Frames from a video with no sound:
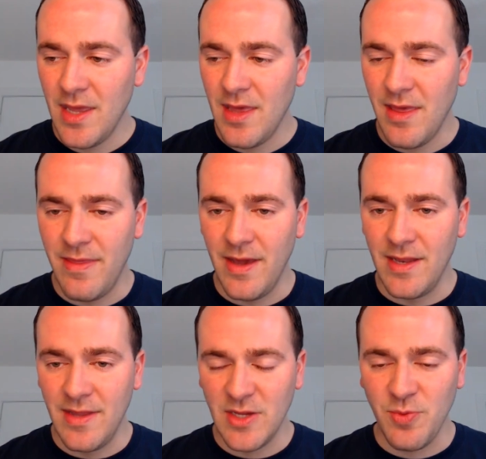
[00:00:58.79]

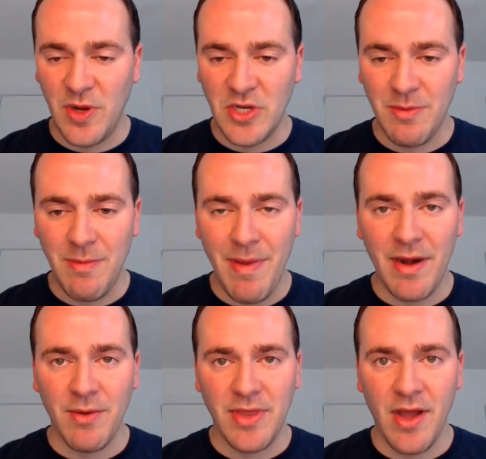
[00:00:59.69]
This week should be better
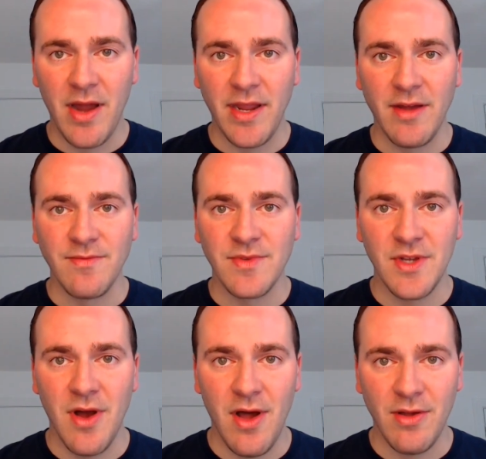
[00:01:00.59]
with the audio, so
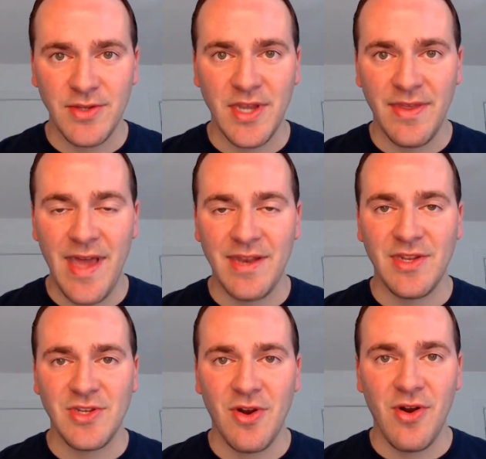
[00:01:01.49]
I'll say that to start.